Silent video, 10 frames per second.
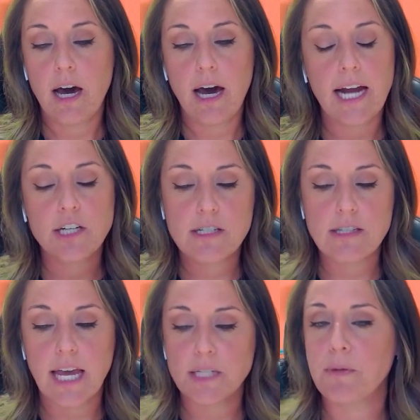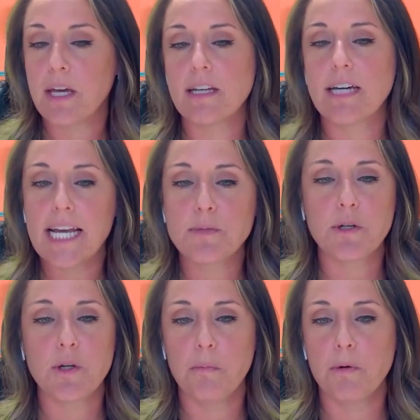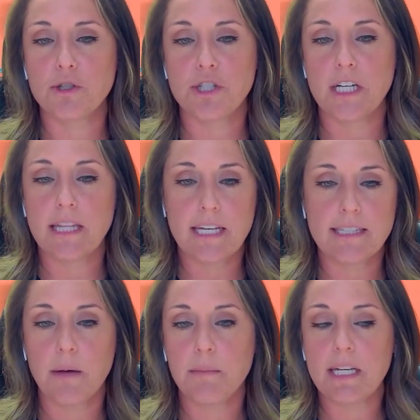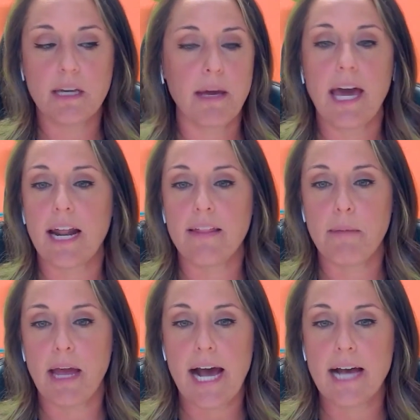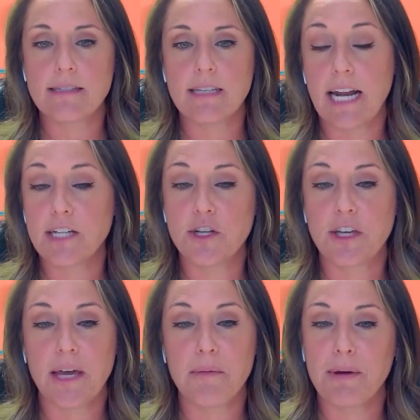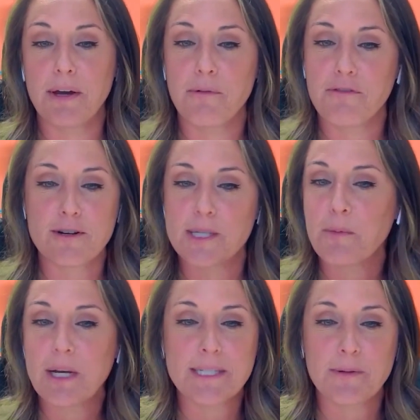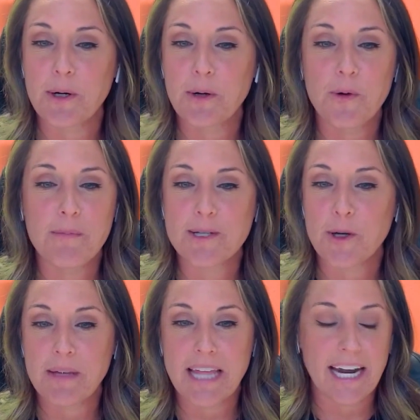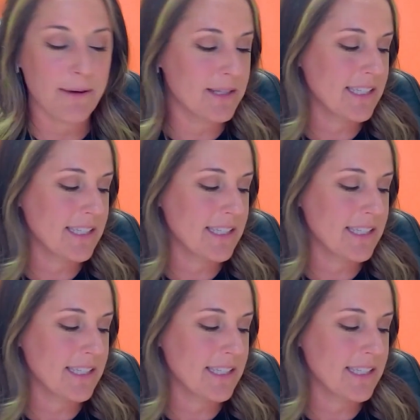I just liked playing. Guys were no bullshit. They could tell me to get my head out of my ass and I took it. But for some reason, when a woman told me that, I was